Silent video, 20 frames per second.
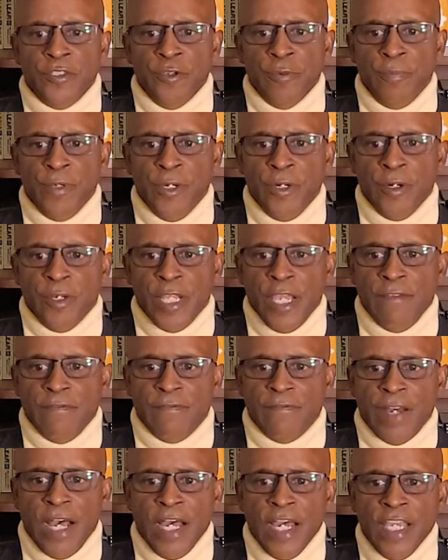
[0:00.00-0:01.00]
to build
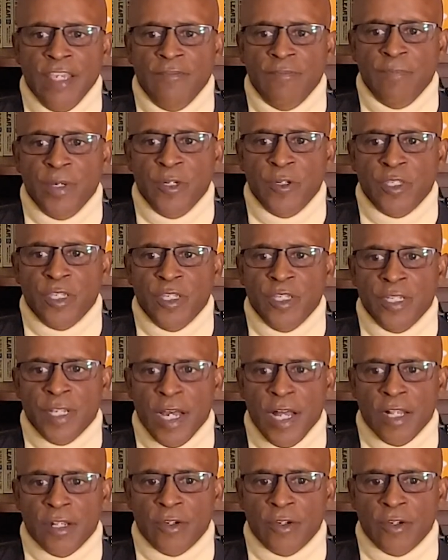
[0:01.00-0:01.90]
a $5 billion